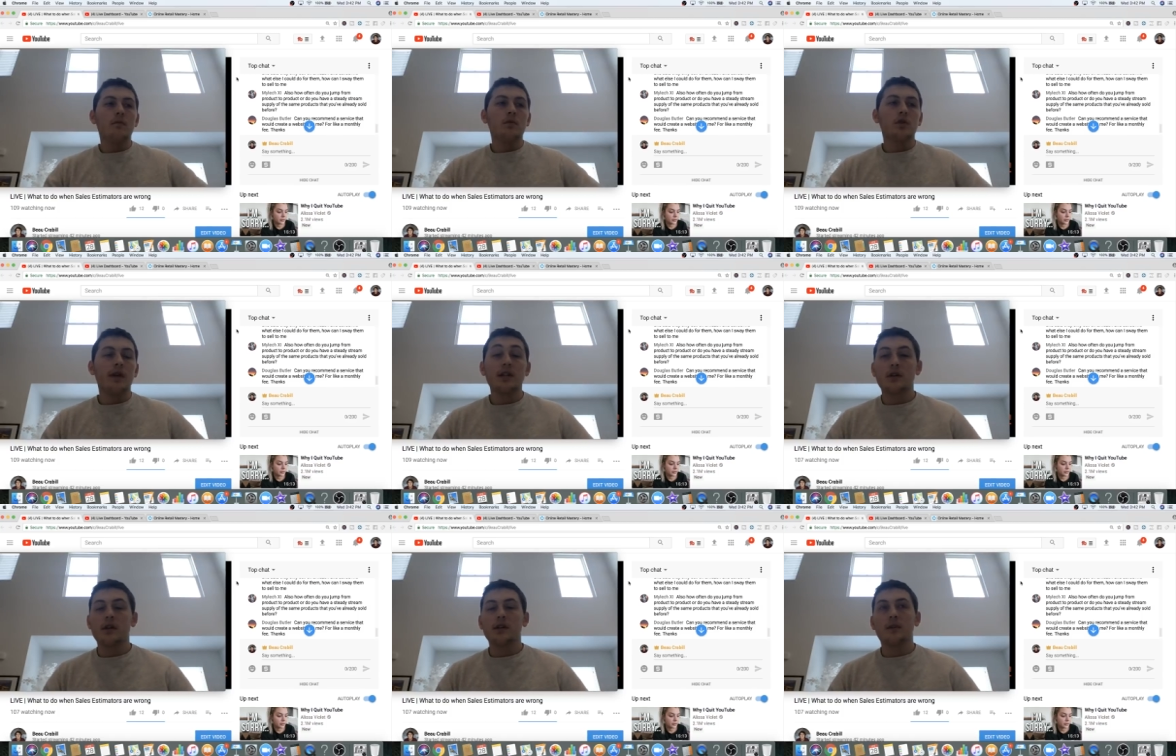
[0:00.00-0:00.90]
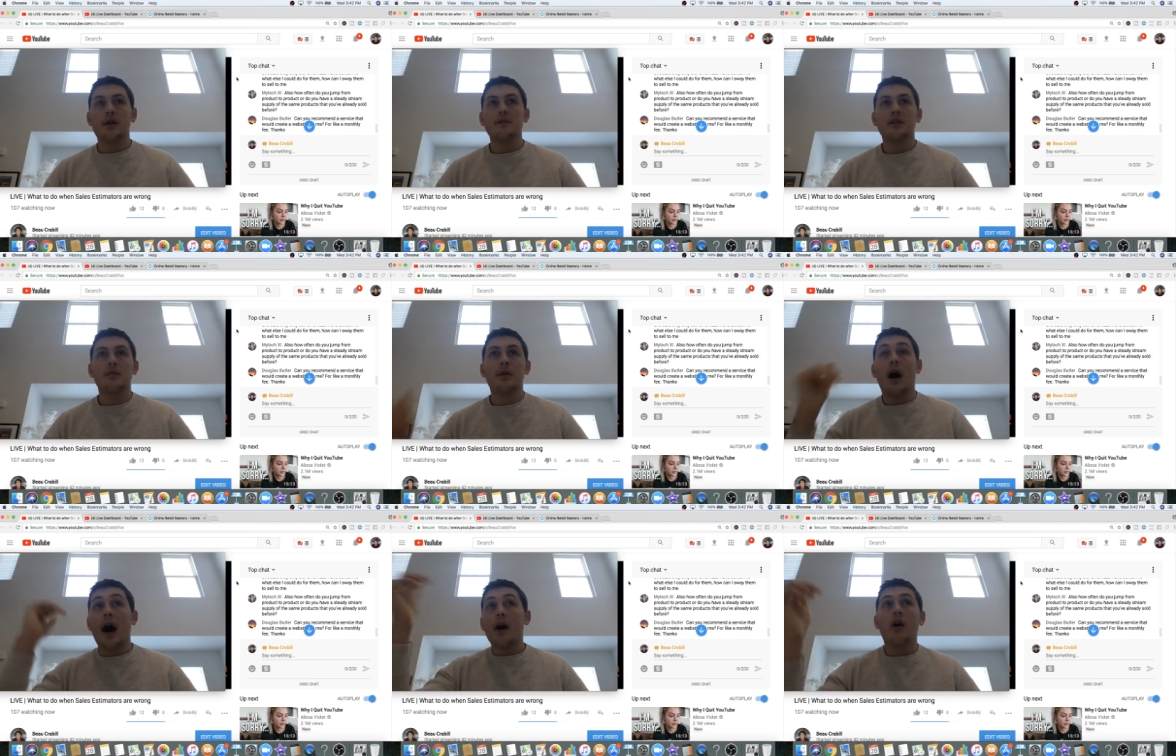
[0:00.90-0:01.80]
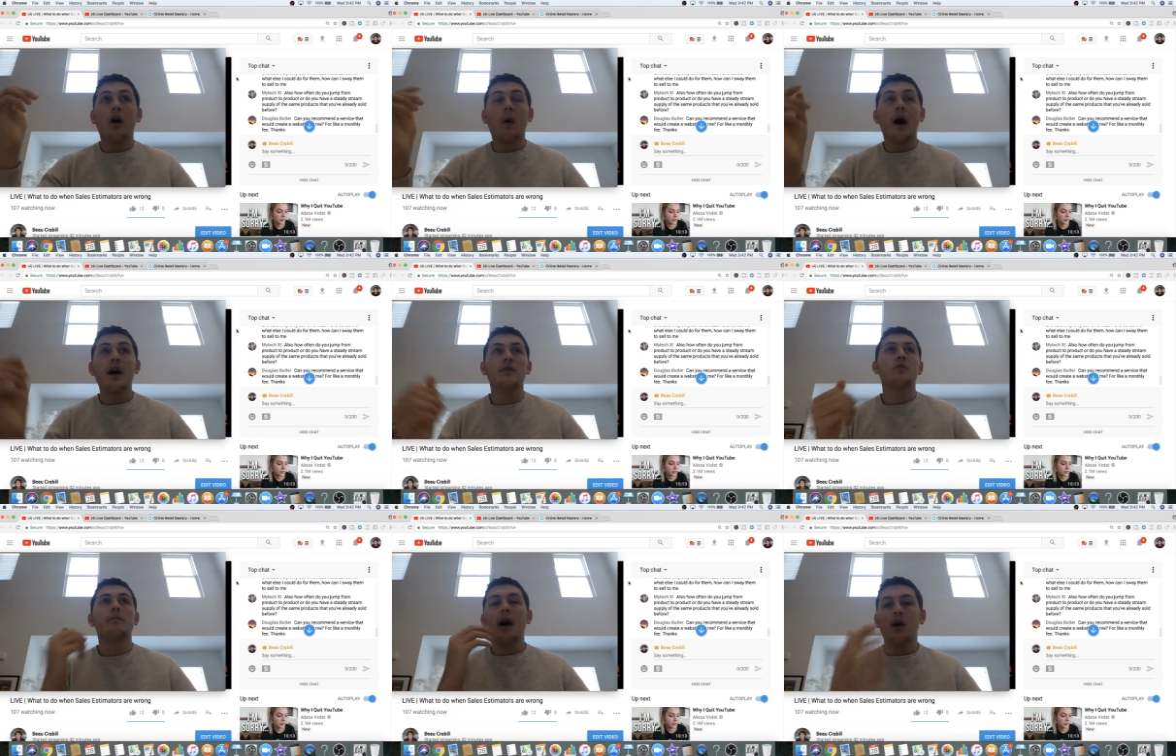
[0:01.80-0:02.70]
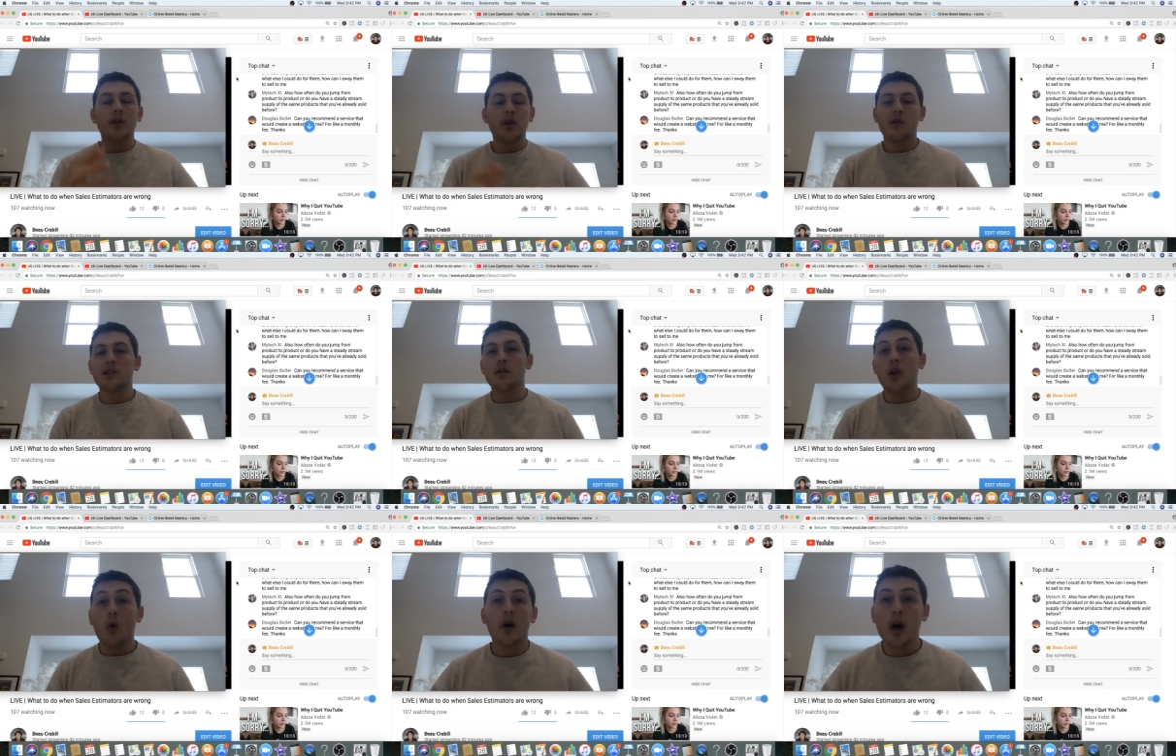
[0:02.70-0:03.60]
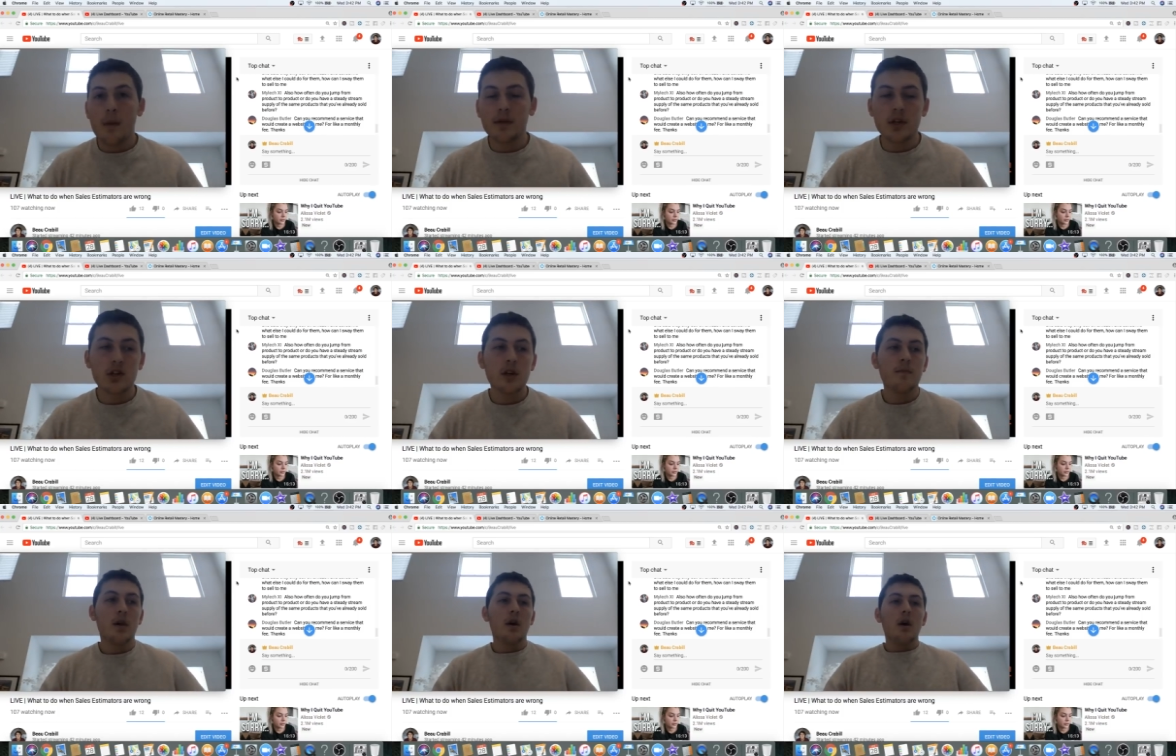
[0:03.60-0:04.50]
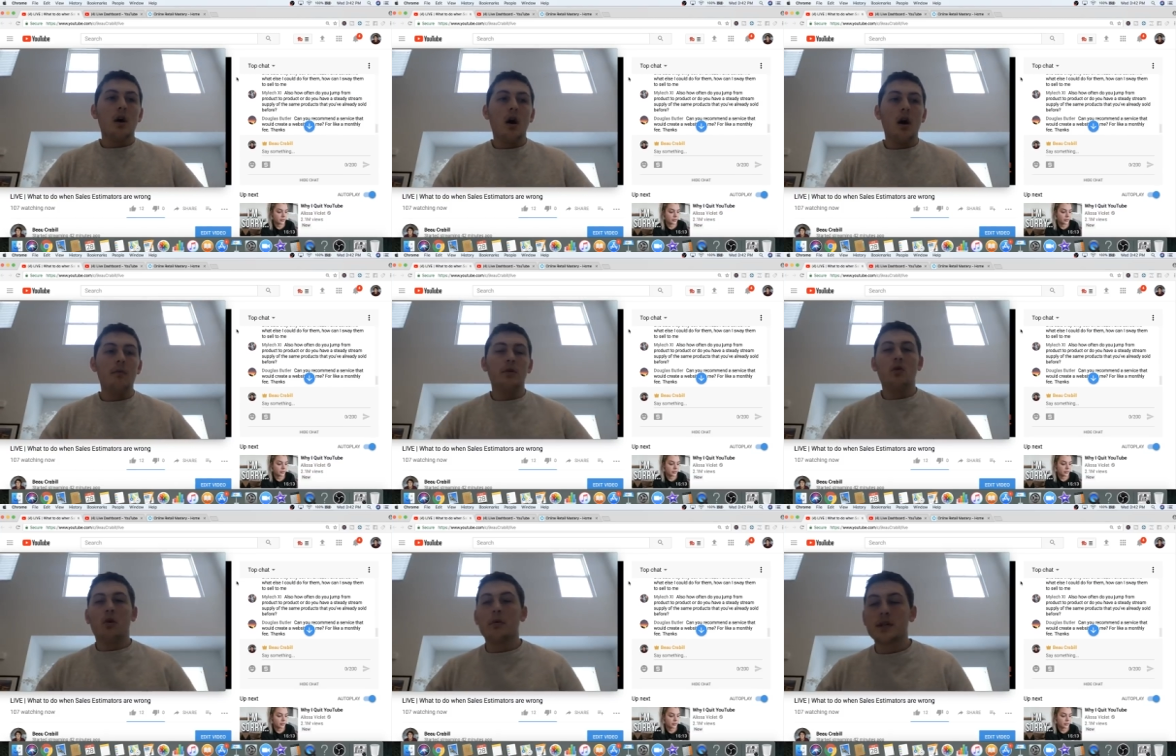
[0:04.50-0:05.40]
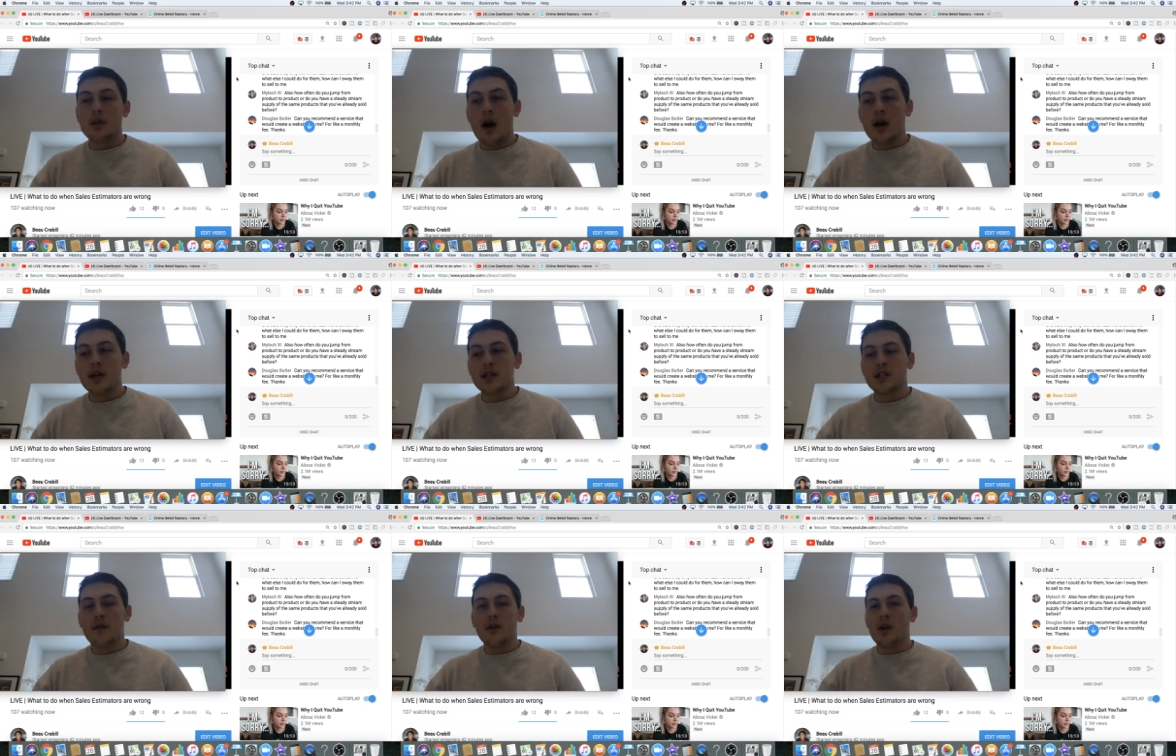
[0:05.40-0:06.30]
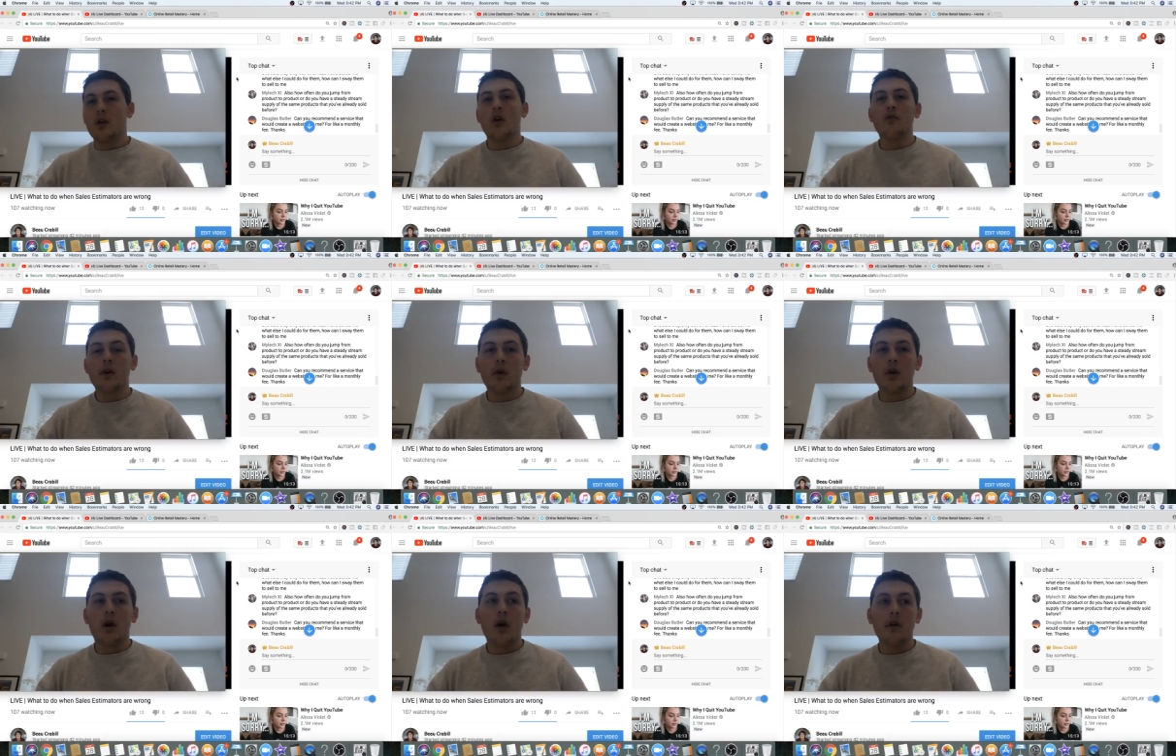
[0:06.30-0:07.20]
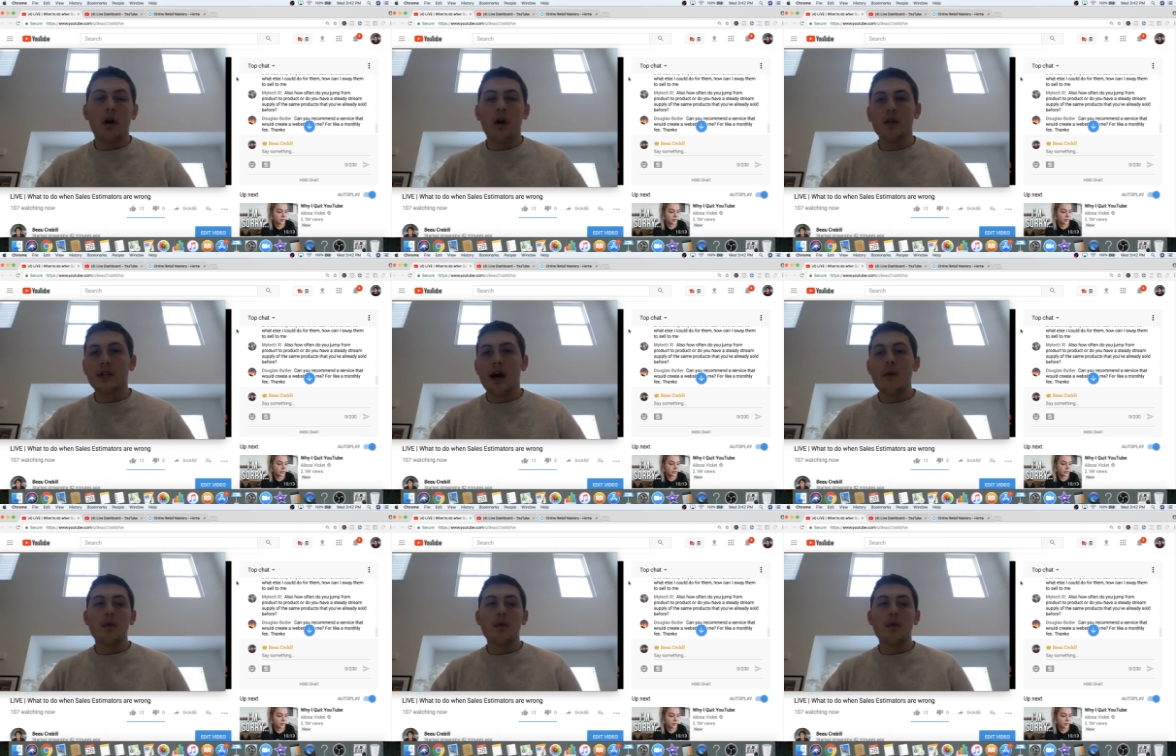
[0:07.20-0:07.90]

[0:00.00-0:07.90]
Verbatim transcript: So that's good. That sometimes it can be higher ROI if you buy all the units, lower competition. Normal stock is stuff where you can go reorder all the time.